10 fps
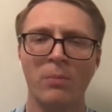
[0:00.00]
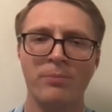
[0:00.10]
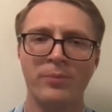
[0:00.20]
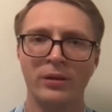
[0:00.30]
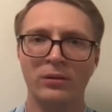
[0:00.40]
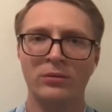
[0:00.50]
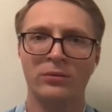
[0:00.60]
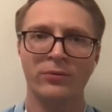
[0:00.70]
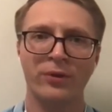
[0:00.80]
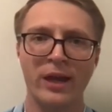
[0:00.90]
build
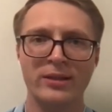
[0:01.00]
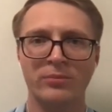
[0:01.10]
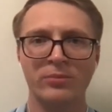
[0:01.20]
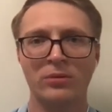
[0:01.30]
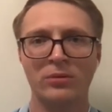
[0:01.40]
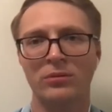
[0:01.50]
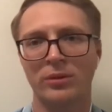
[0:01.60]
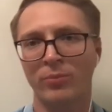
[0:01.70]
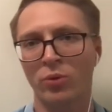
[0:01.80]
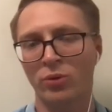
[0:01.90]
flexible
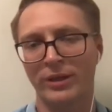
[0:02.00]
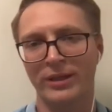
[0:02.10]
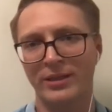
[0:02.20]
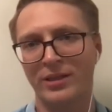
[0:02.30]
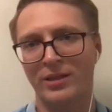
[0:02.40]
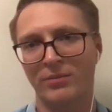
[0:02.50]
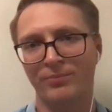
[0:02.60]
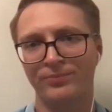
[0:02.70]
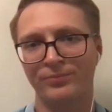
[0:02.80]
reporting system.